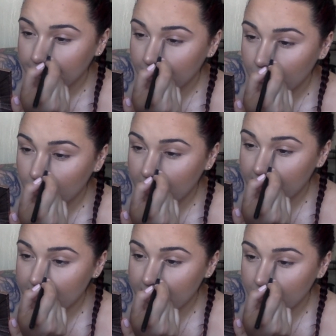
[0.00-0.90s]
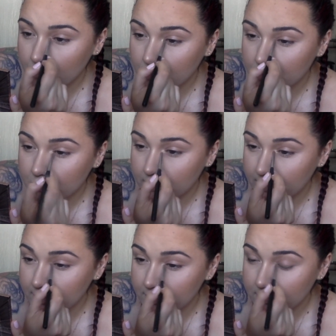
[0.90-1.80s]
what I then will do
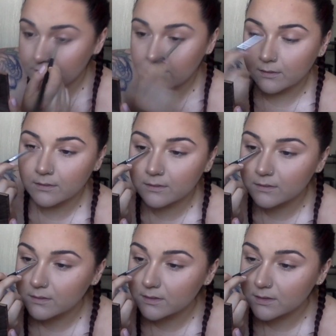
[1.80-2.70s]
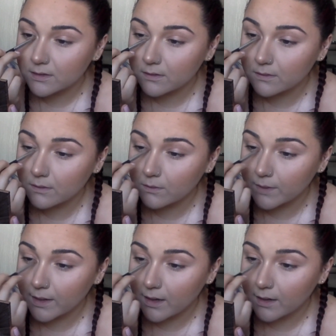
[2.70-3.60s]
is, so we
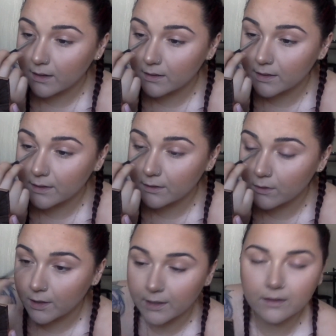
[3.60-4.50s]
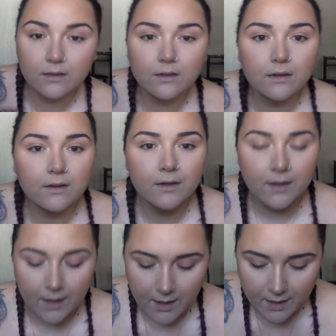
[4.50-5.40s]
got it on the inner
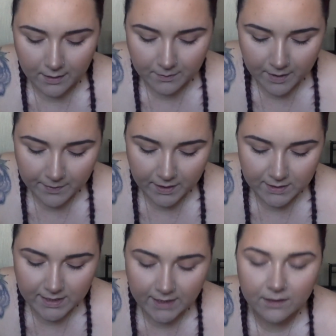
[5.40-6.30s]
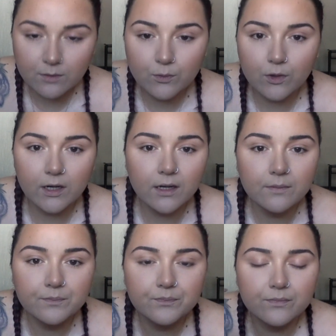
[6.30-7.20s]
corner, I'm going to take a little more
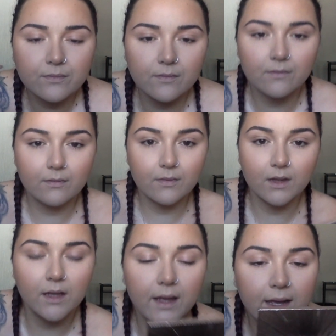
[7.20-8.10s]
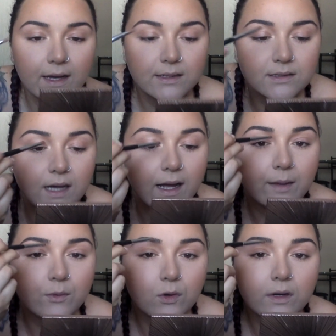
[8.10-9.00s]
and
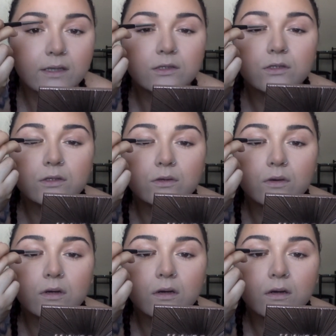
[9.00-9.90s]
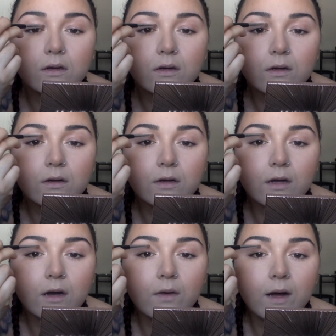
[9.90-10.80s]
I'm going to
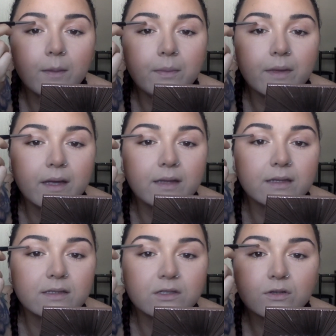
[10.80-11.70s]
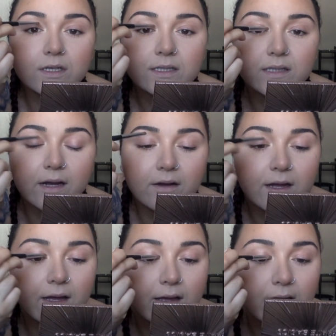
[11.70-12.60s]
go up in this crease area
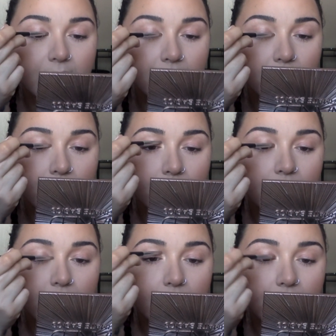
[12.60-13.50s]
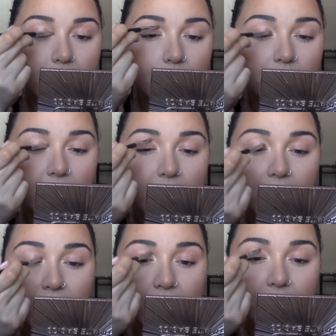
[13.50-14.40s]
and apply the
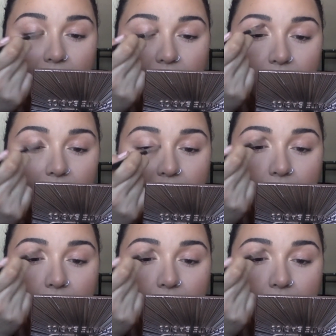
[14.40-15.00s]
highlight in there.